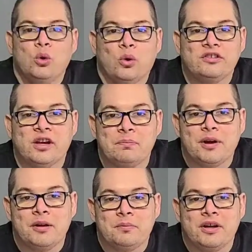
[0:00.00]
What's up
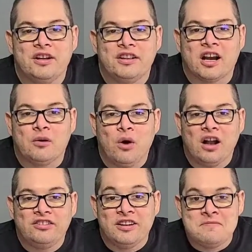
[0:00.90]
everybody,
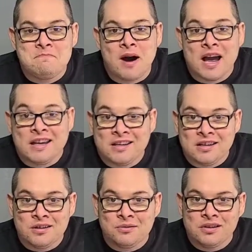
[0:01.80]
Taquache Mike
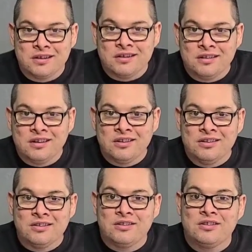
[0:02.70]
here with
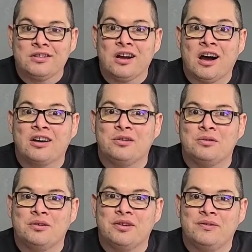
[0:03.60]
another taco
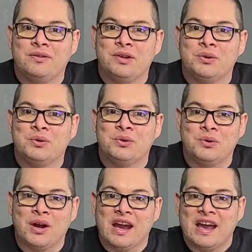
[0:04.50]
review.
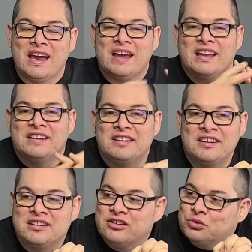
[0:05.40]
And
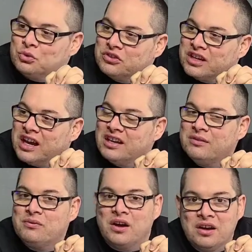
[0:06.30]
uh, this one's kind
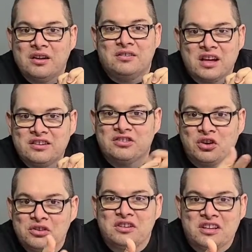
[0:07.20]
of, uh, I
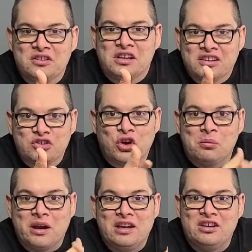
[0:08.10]
saw, think you guys saw
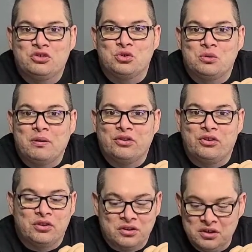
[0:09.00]
my intro about
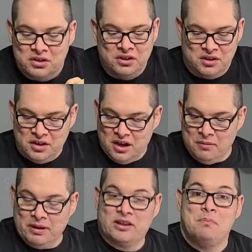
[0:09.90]
the,
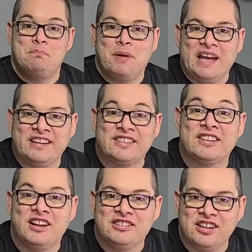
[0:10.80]
about the
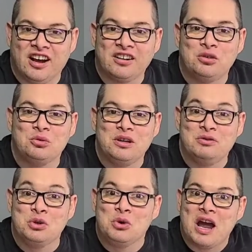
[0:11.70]
best taco
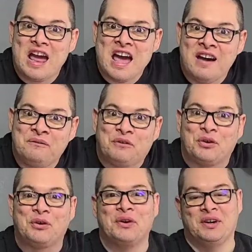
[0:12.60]
review
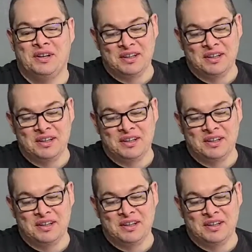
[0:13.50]
ever